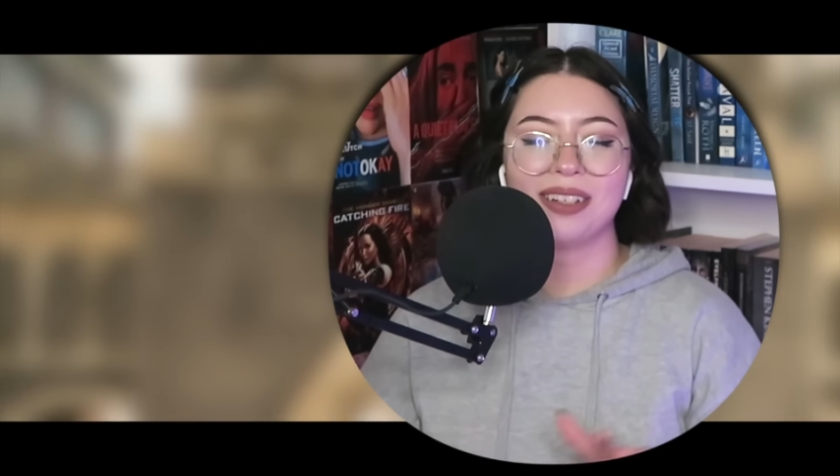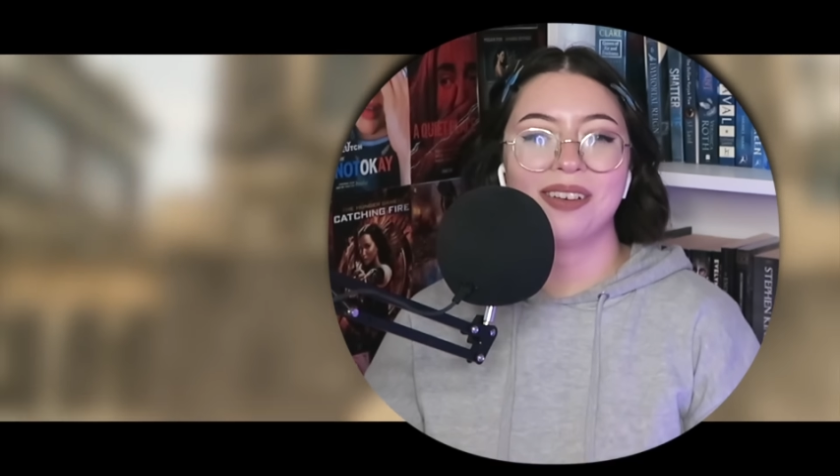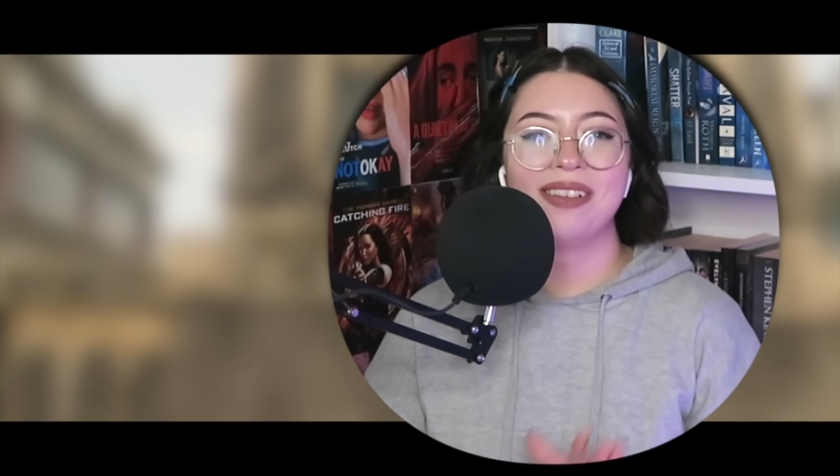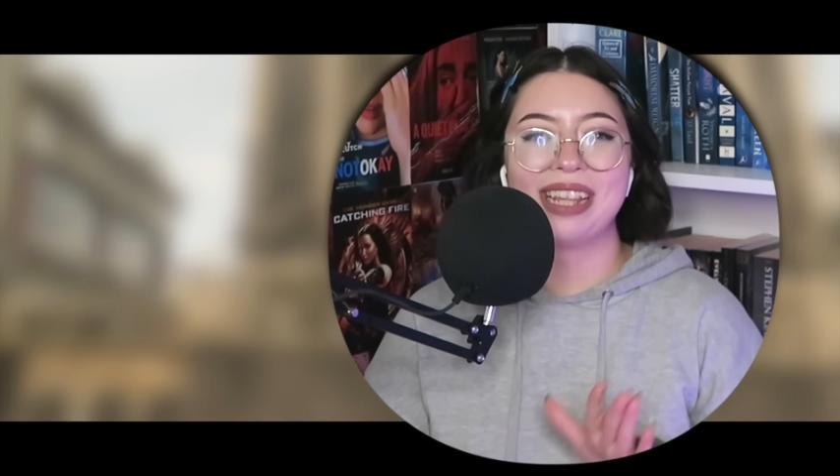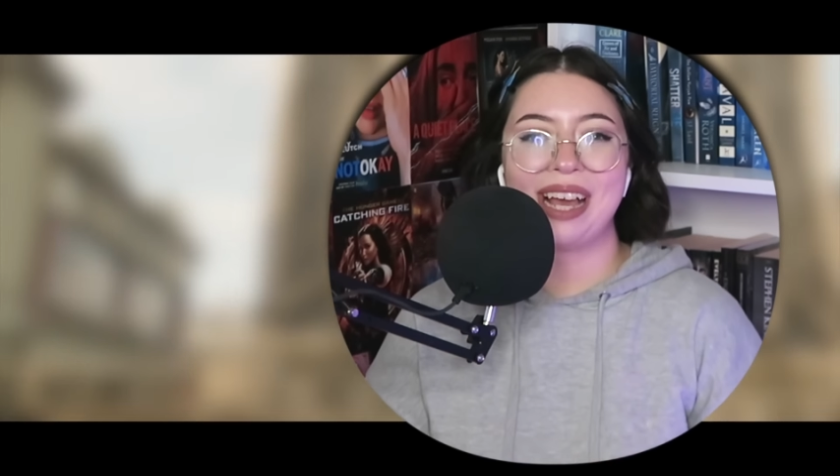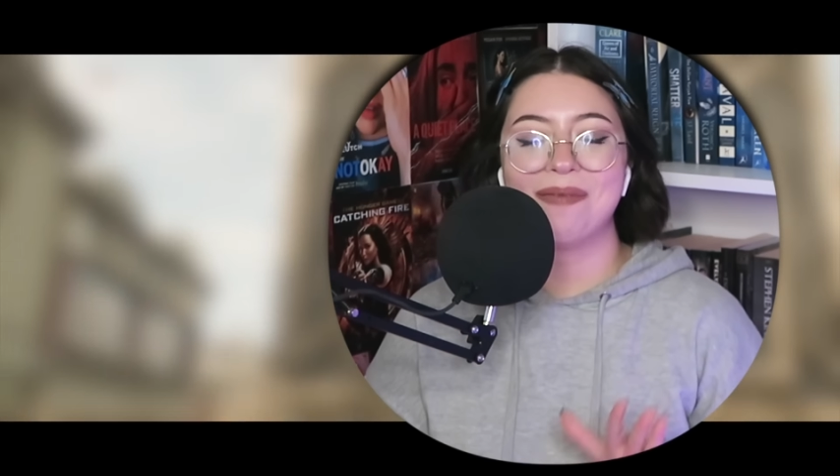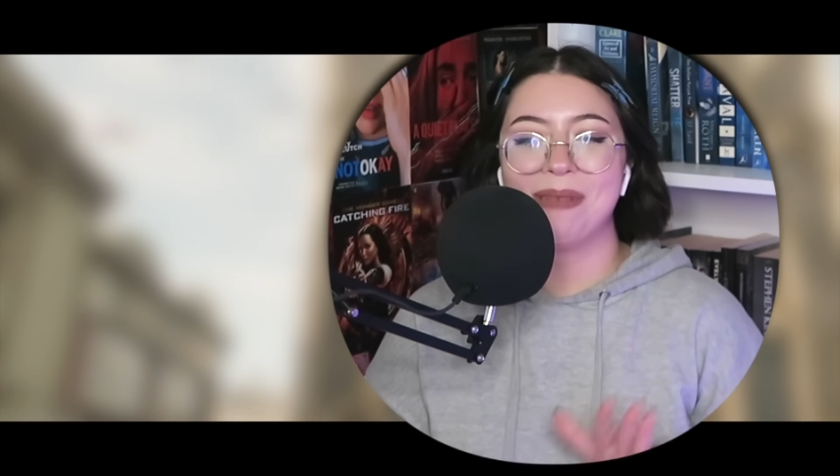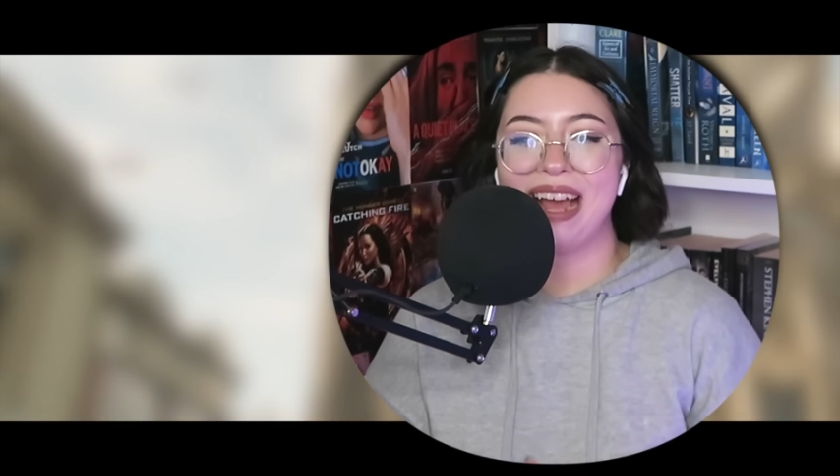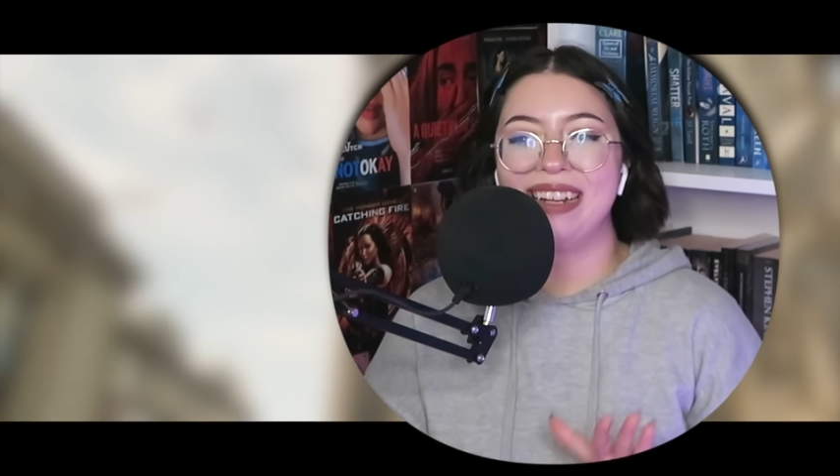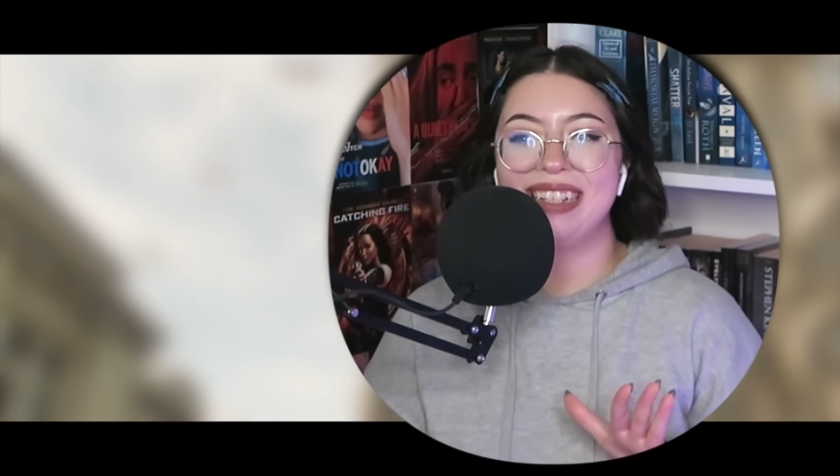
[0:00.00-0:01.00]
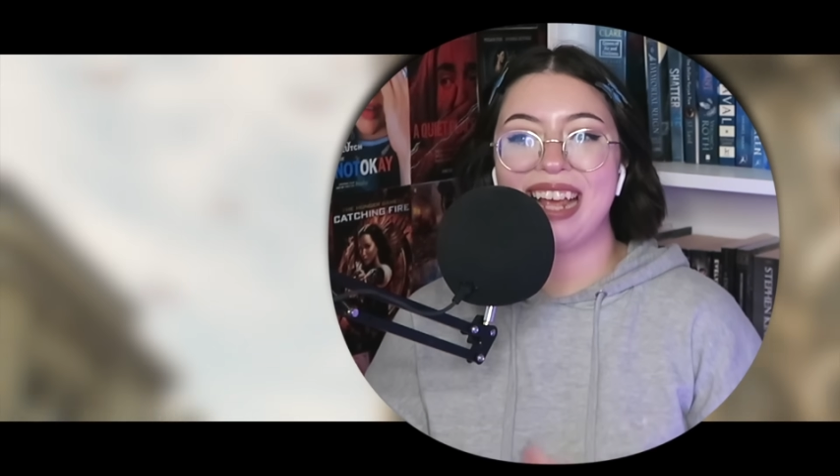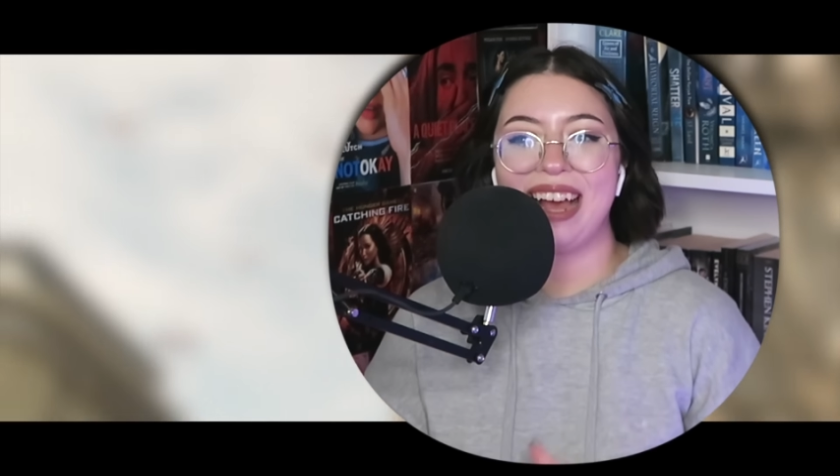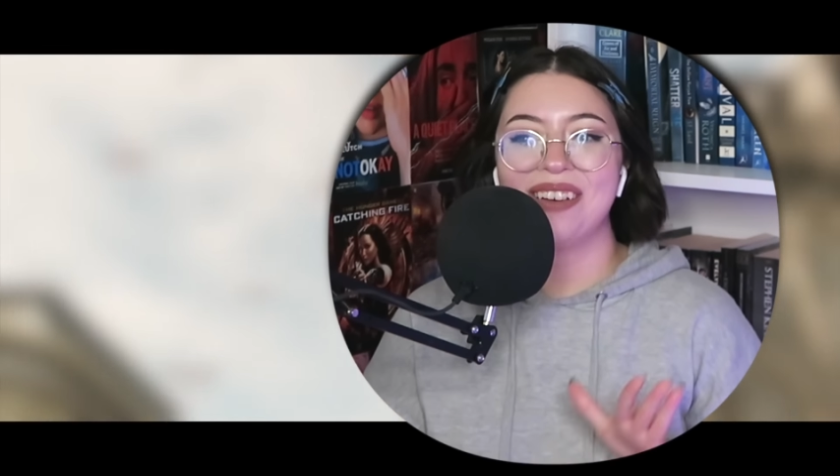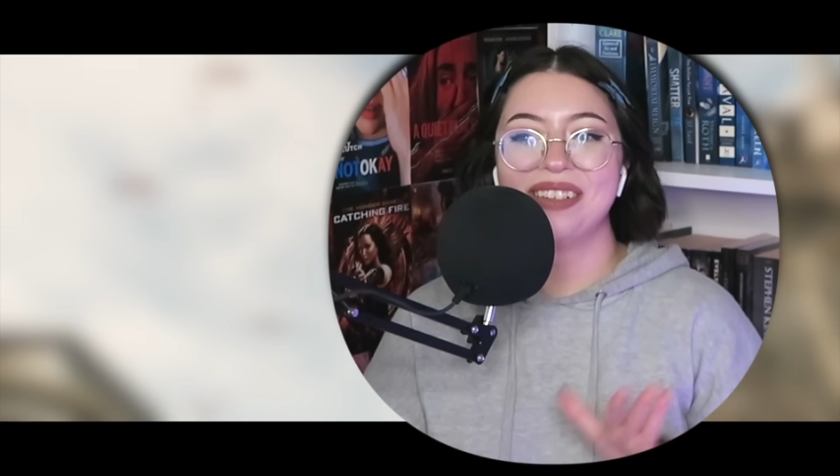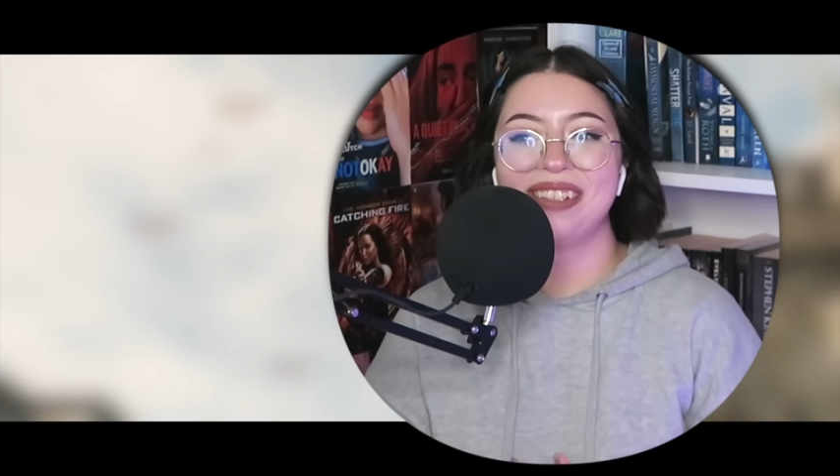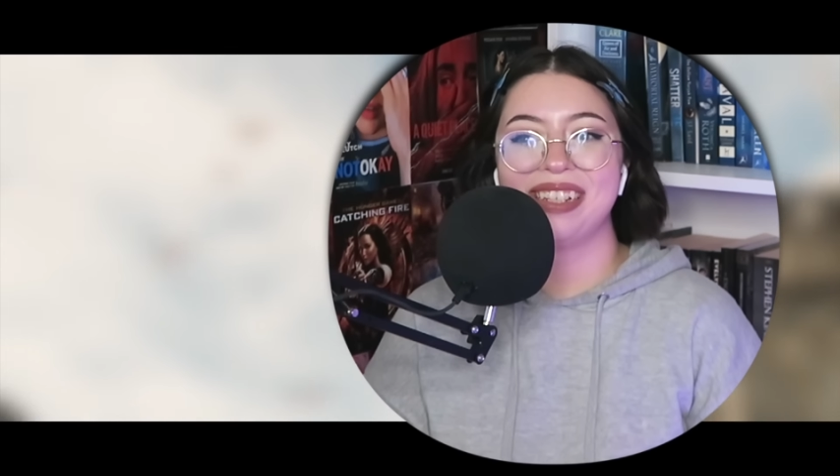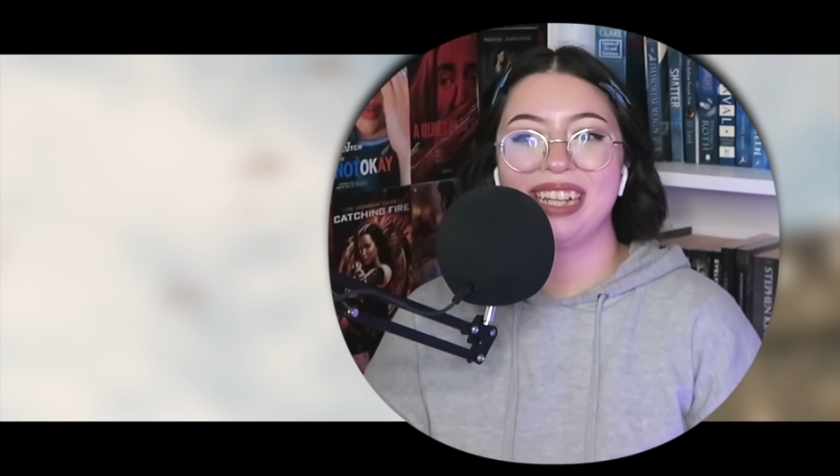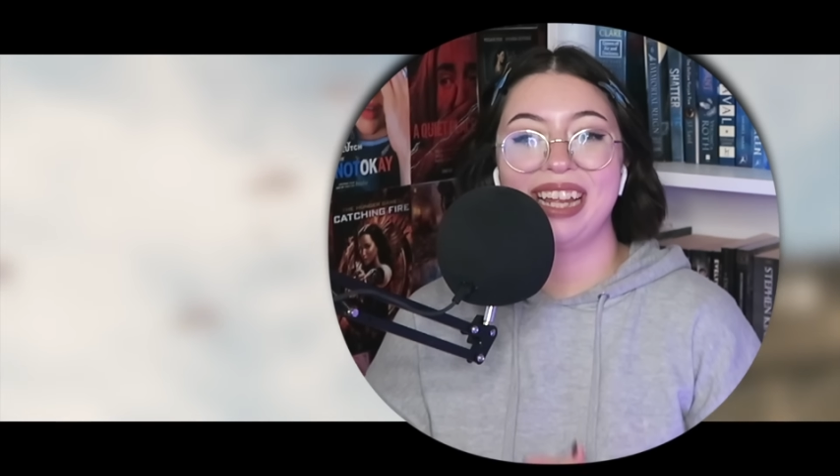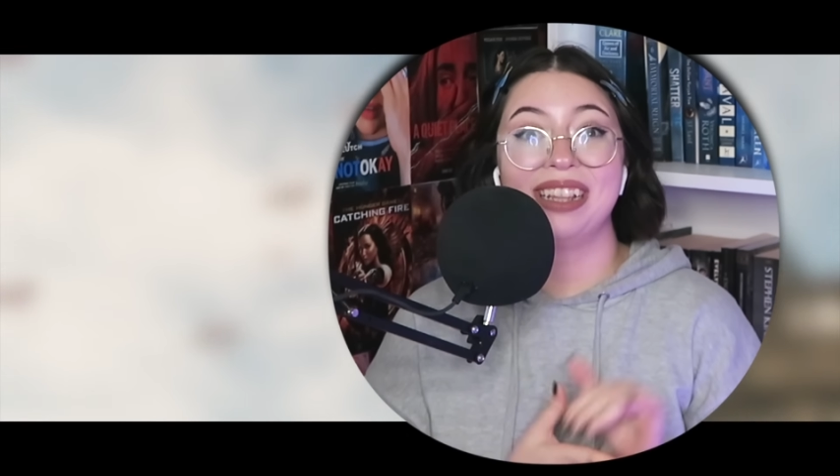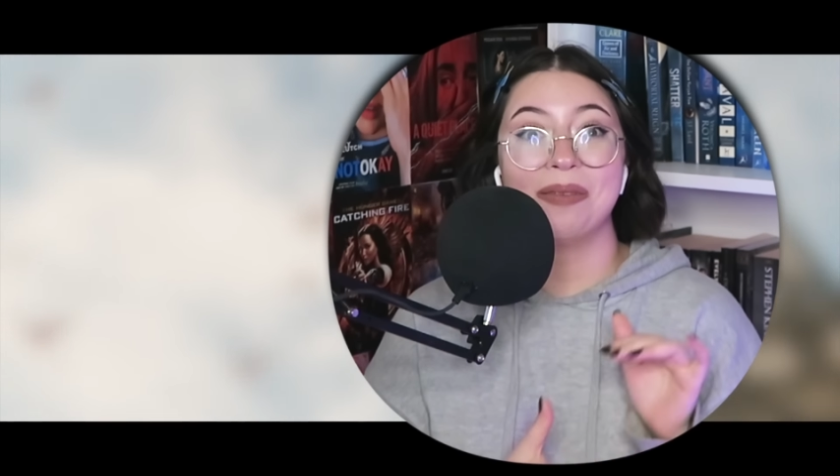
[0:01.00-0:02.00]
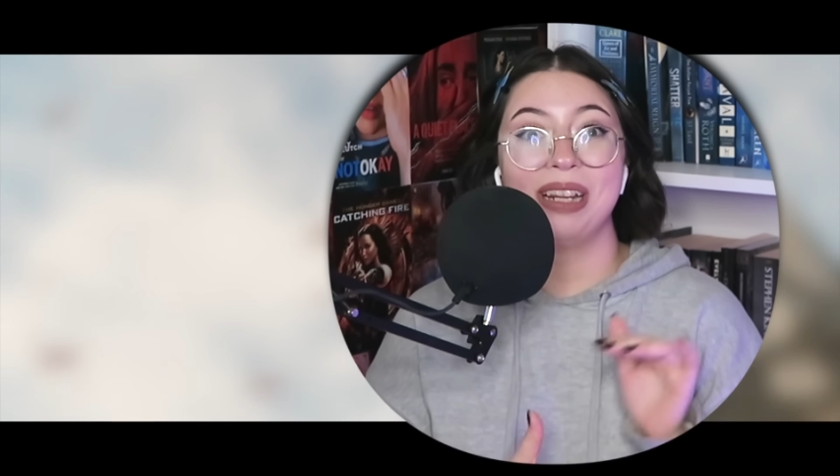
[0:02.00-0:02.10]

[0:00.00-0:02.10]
not that Mandy out singing the